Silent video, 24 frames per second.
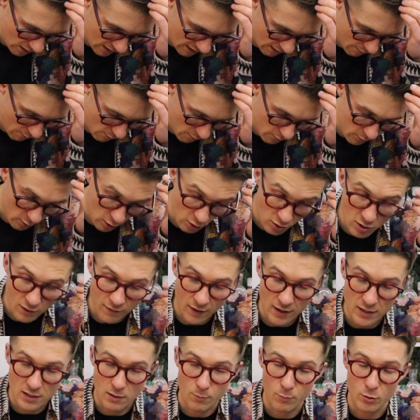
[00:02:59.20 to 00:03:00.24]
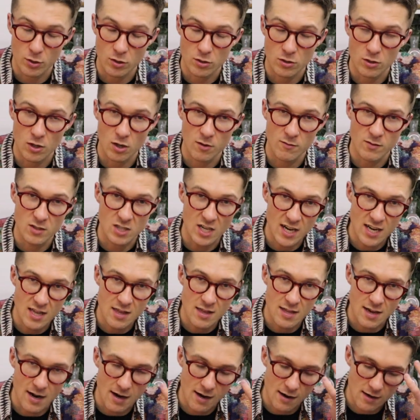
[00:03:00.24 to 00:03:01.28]
weaker, but because you've had to put so much
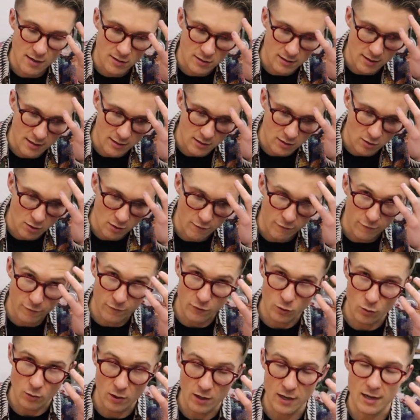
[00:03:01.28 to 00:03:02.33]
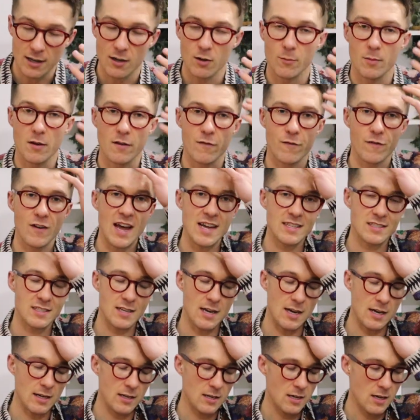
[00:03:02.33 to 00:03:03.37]
in there, it's then it's going to fall a little bit
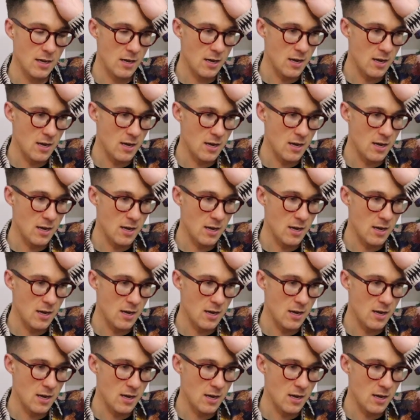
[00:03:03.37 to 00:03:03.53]
flatter.